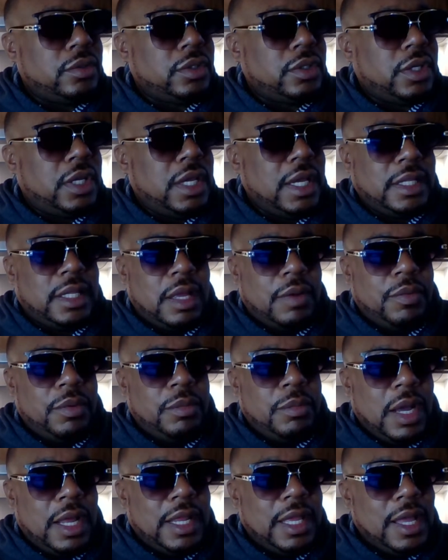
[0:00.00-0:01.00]
kicked
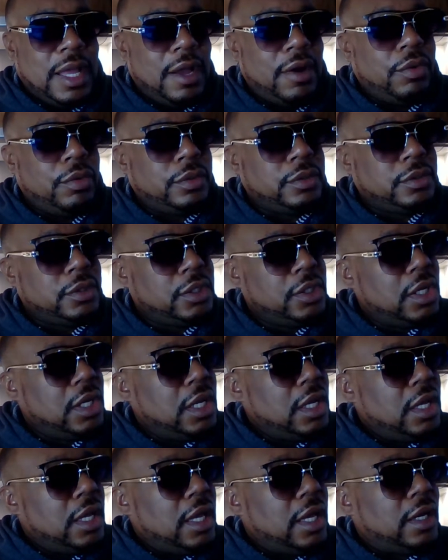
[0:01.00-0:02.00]
everybody out,
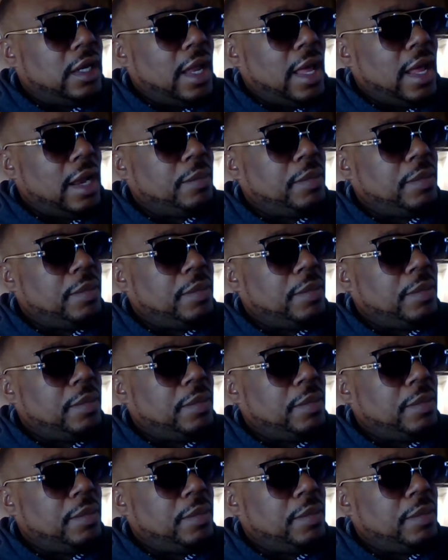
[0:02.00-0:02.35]
and a lot of